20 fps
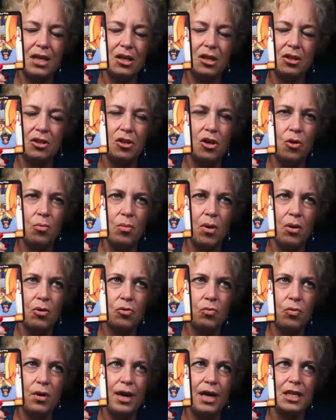It could go
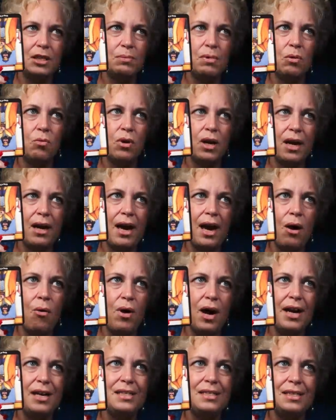both ways. But what how
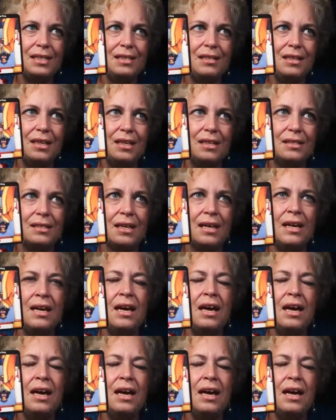I see this